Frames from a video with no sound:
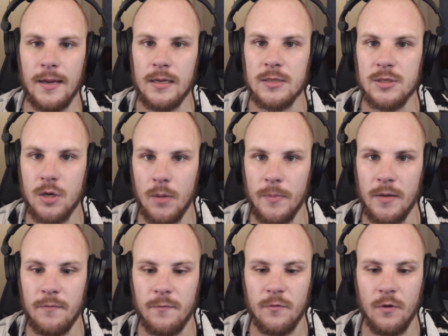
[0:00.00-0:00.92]
it is
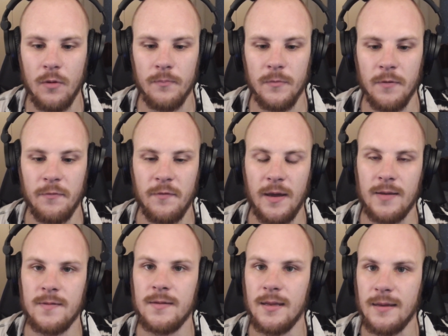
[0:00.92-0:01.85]
coming from the
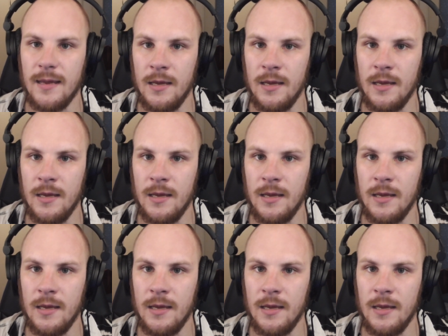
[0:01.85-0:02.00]
fact that